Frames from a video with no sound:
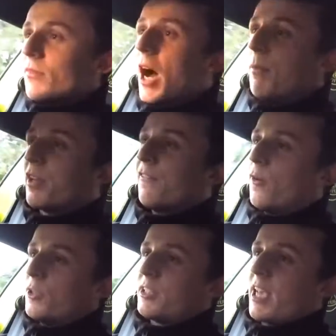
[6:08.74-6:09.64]
I'm looking
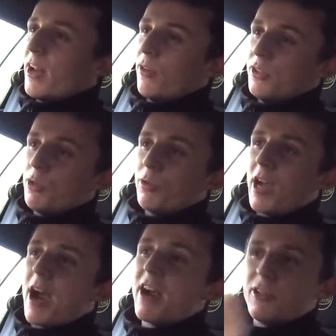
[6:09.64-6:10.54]
forward to getting it on the dual
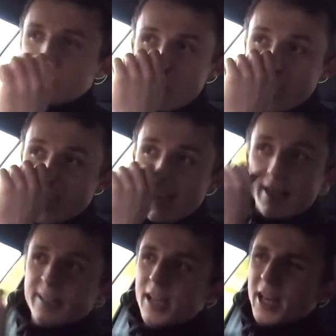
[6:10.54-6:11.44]

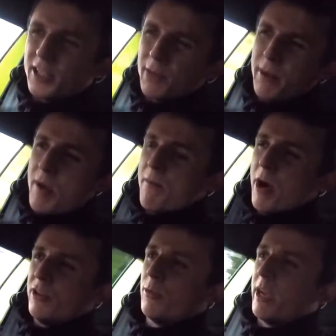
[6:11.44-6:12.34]
carriageways. There's going to be a bit of
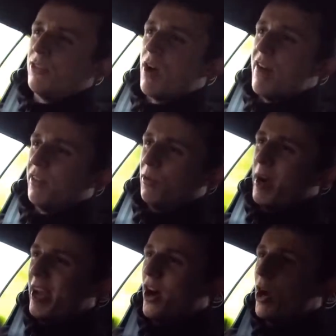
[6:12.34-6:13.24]
motorway driving on the
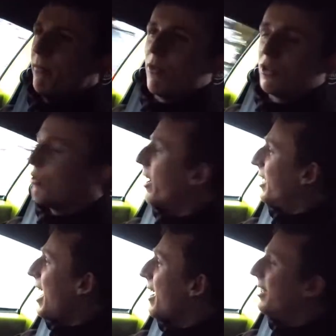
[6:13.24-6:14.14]
way home. We've got to try
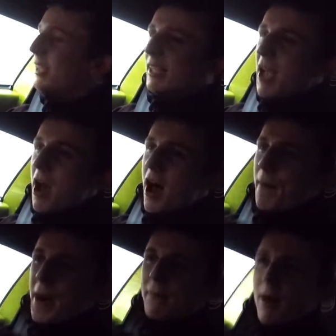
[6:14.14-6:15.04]
and get
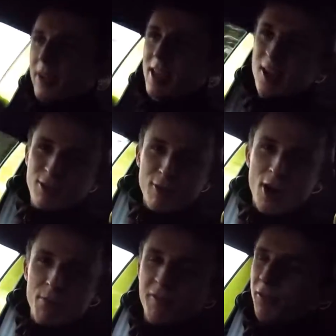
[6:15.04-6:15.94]
back past
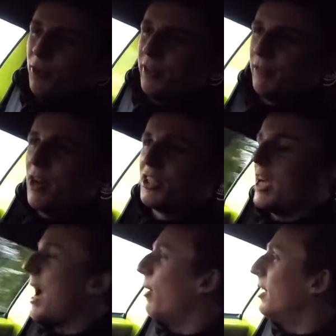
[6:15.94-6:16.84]
Heathrow before the rush
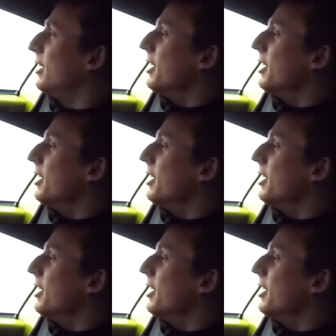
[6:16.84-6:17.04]
hour.